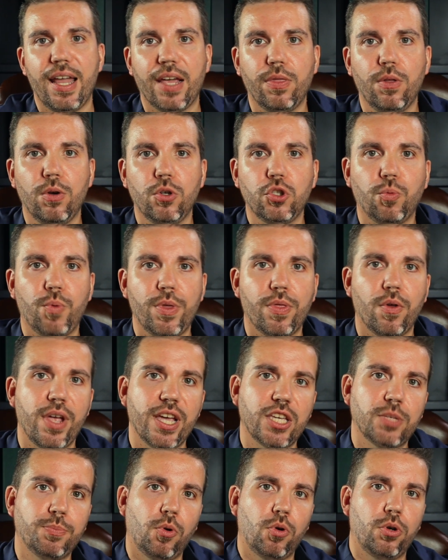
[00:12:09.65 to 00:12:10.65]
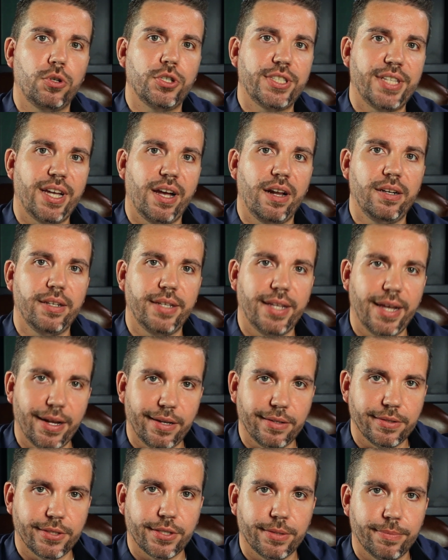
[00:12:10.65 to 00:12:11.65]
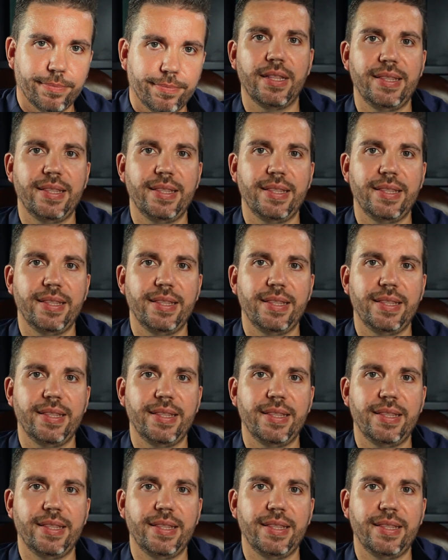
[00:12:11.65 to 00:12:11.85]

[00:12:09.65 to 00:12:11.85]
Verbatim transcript: like those with the Explorer-style dials.